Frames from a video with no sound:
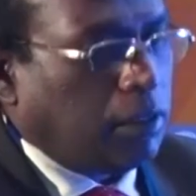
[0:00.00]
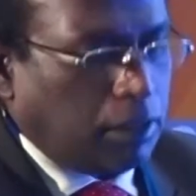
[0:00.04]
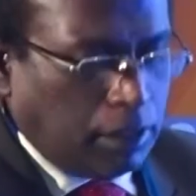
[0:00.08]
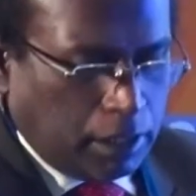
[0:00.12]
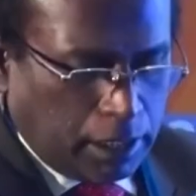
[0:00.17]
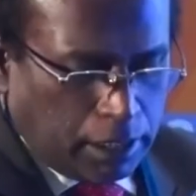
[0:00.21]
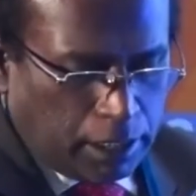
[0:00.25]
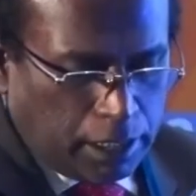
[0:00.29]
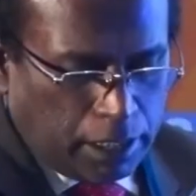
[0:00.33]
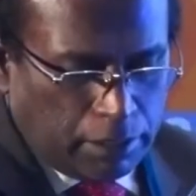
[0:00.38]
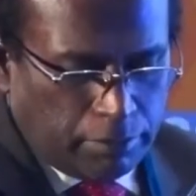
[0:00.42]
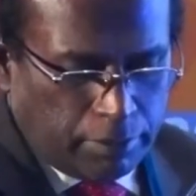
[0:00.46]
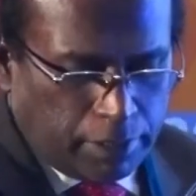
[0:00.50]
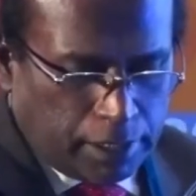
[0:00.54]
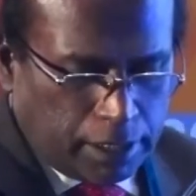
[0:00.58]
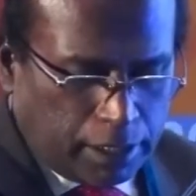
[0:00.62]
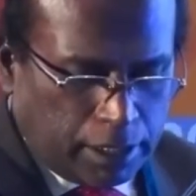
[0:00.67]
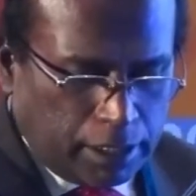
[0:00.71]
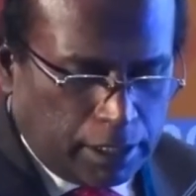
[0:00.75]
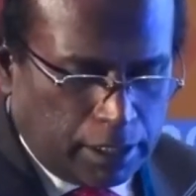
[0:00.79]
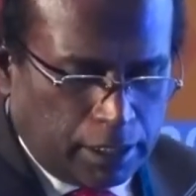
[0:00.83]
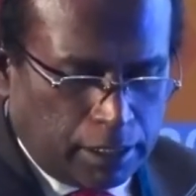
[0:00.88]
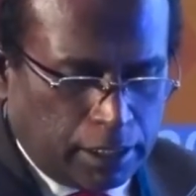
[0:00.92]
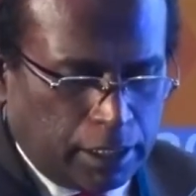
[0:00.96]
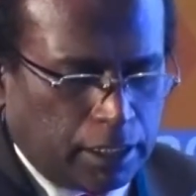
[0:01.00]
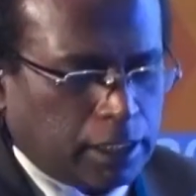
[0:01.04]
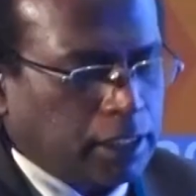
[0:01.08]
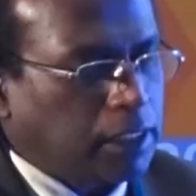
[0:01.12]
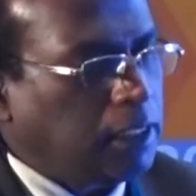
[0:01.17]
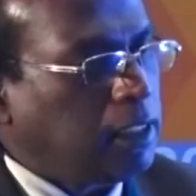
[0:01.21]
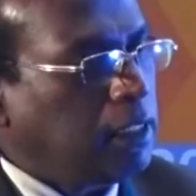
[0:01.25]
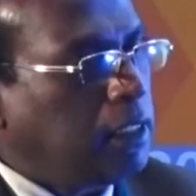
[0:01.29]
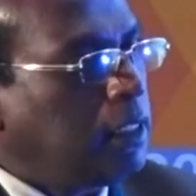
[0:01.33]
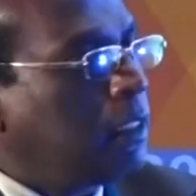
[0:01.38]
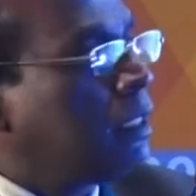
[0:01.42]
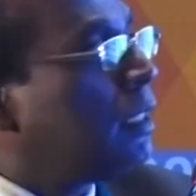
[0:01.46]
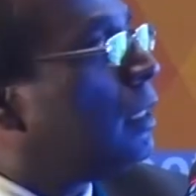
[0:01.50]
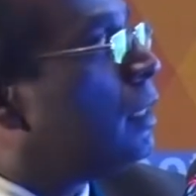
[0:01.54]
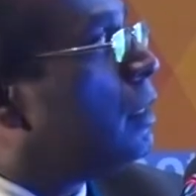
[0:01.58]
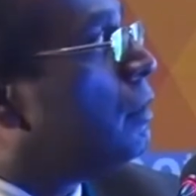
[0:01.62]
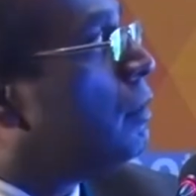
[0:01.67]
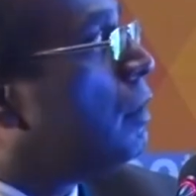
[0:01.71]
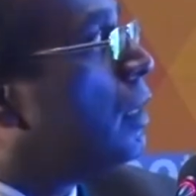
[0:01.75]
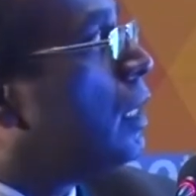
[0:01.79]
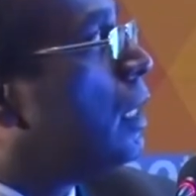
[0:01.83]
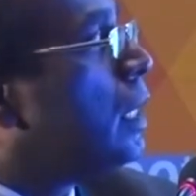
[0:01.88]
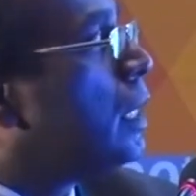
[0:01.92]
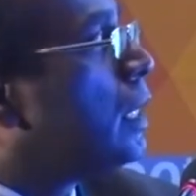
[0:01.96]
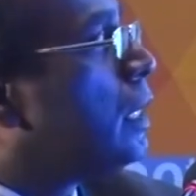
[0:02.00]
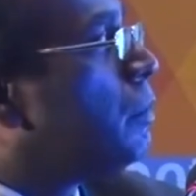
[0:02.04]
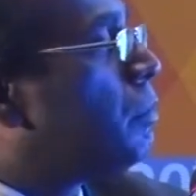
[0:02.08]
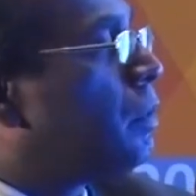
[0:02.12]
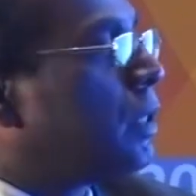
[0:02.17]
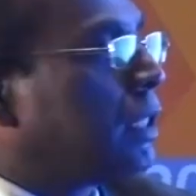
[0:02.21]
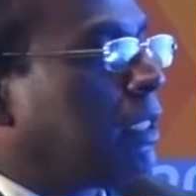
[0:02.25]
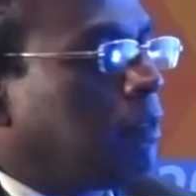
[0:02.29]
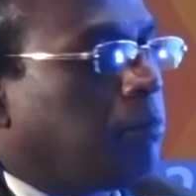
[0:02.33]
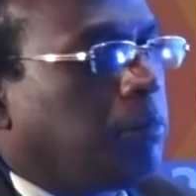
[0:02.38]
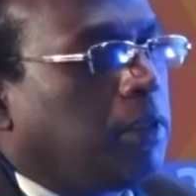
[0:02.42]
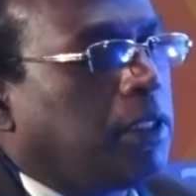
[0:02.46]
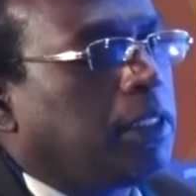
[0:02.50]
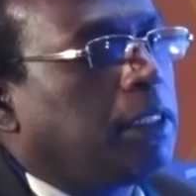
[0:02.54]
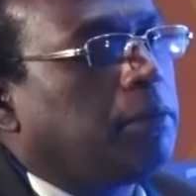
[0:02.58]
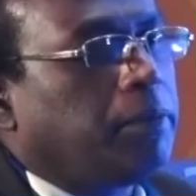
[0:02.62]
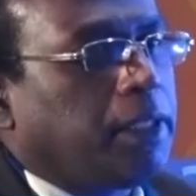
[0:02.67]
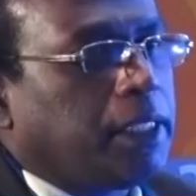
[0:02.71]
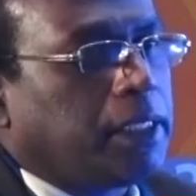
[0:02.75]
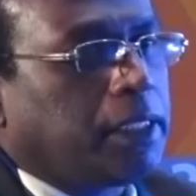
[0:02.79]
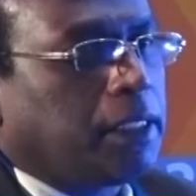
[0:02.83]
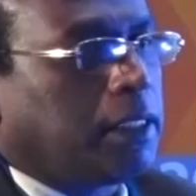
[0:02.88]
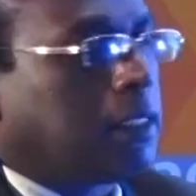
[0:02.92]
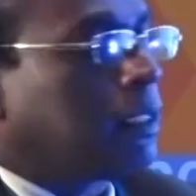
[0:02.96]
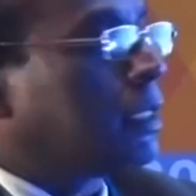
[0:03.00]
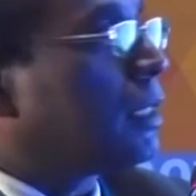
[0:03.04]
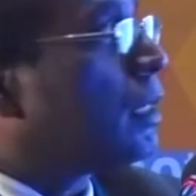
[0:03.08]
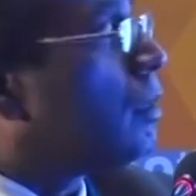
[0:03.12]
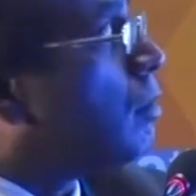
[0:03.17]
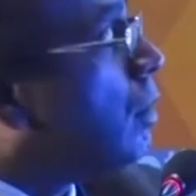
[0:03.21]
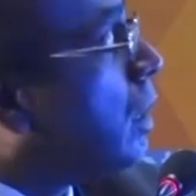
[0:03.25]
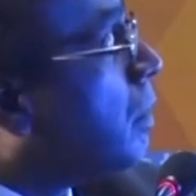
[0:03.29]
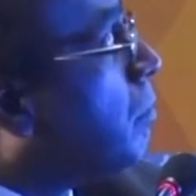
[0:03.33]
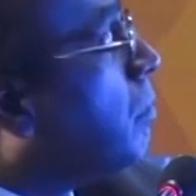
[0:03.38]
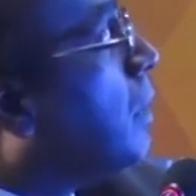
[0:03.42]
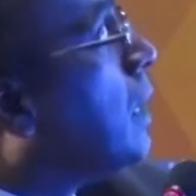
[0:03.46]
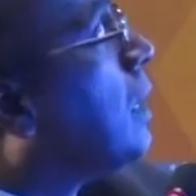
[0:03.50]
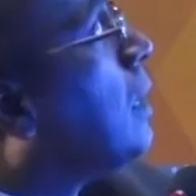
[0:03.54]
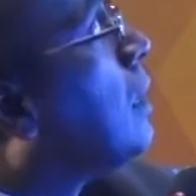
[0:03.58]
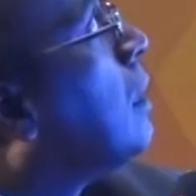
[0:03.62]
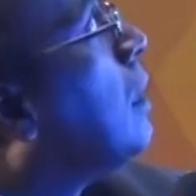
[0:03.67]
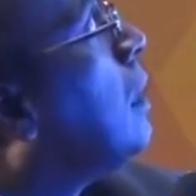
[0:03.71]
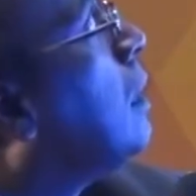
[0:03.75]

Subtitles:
or the revascularization strategy, depends upon the patient's requirement.